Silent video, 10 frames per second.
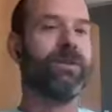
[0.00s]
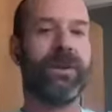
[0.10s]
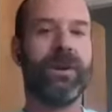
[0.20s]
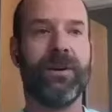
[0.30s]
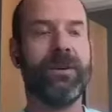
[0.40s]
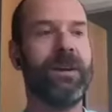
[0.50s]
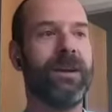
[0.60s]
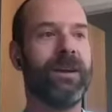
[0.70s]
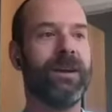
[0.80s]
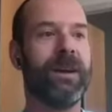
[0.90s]
ago,
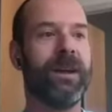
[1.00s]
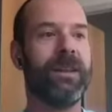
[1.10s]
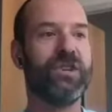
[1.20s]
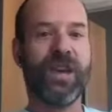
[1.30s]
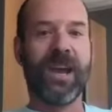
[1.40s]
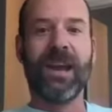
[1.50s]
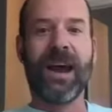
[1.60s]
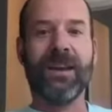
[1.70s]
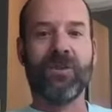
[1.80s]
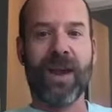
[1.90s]
the
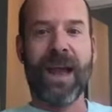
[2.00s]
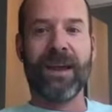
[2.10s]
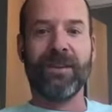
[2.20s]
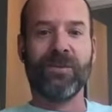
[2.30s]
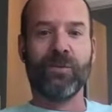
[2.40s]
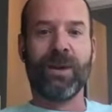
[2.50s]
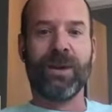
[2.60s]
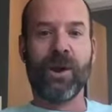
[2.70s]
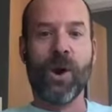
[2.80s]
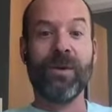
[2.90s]
Shanghai Dragons
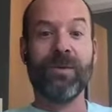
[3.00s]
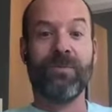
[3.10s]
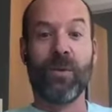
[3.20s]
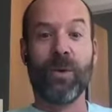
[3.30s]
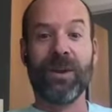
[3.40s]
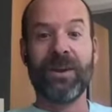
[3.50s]
went 0-40.